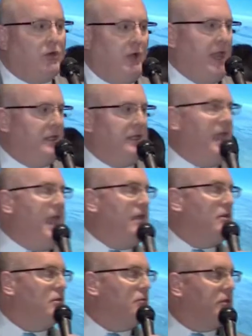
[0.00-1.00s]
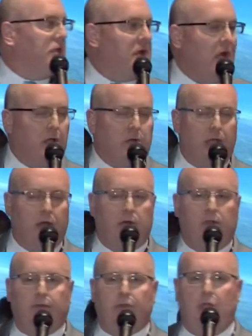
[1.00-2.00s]
Grand Canyon with the Colorado
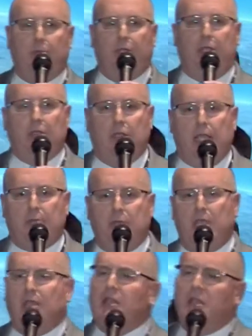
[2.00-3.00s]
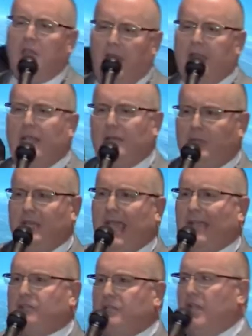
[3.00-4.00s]
River dumping into Lake Mead. And Lake Mead
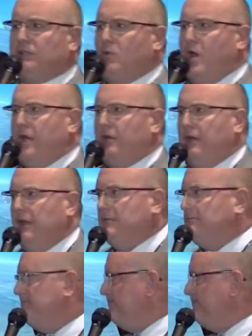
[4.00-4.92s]
actually has water in it.